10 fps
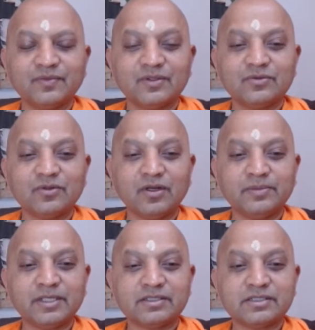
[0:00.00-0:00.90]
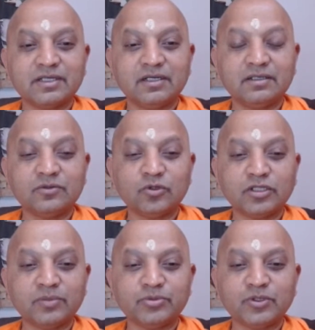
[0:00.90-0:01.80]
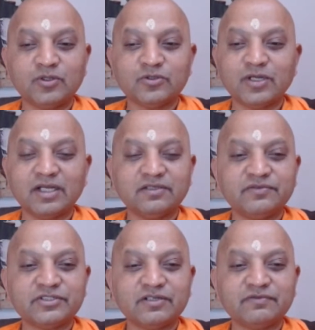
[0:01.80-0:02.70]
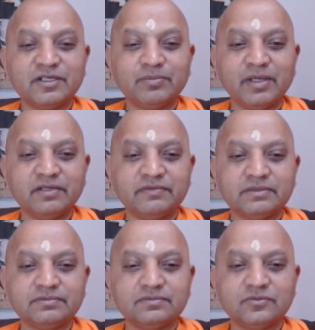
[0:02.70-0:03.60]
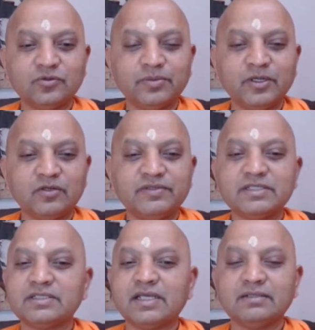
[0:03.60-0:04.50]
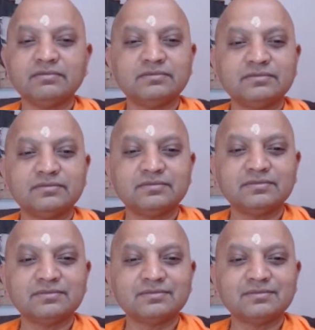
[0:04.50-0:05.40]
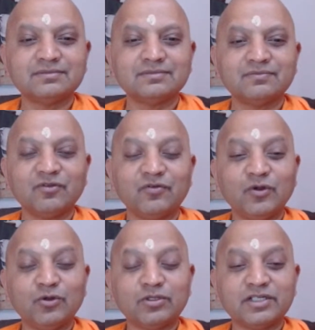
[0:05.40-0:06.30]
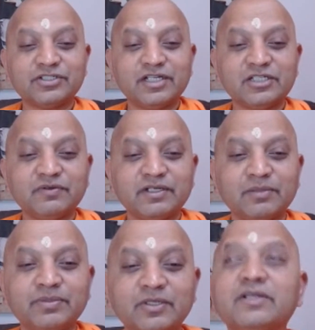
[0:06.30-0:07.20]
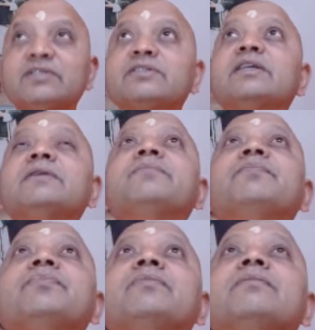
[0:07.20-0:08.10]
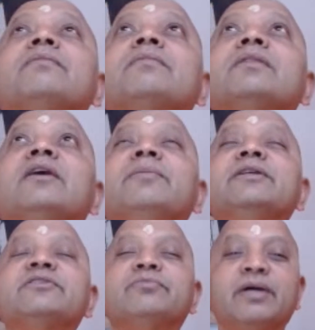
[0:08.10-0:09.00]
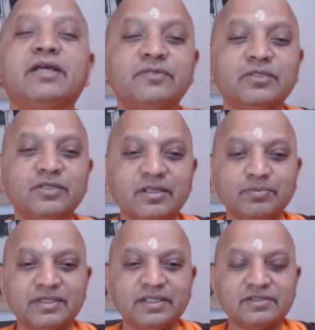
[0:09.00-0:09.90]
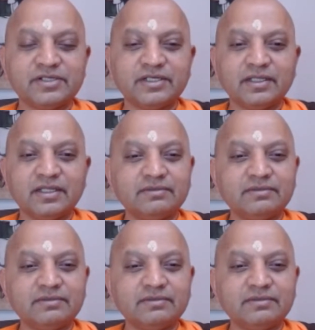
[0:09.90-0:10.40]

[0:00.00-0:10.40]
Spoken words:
So, Ramakrishna and Totapuri also had the vision of that Bhairava who would be always there. You go to Dakshineshwar temple, you can see the image of Bhairava on the temple there, sitting there.